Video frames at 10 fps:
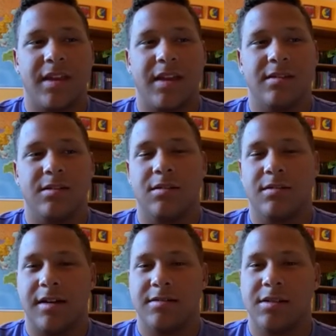and you go
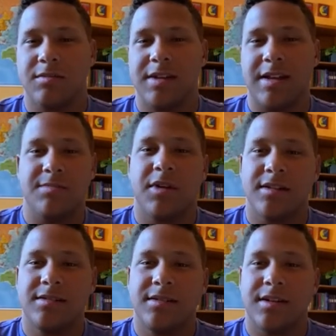down to the rename
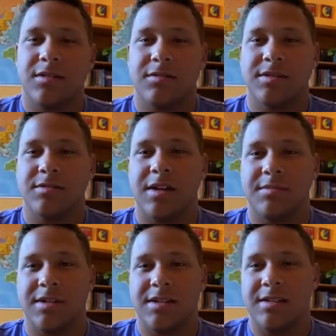button and also
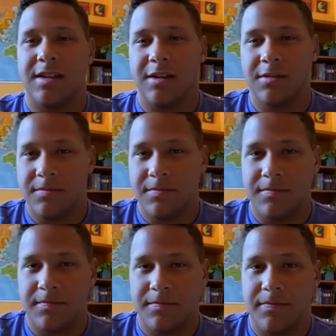type it in there,
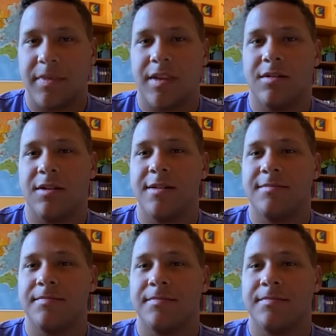okay?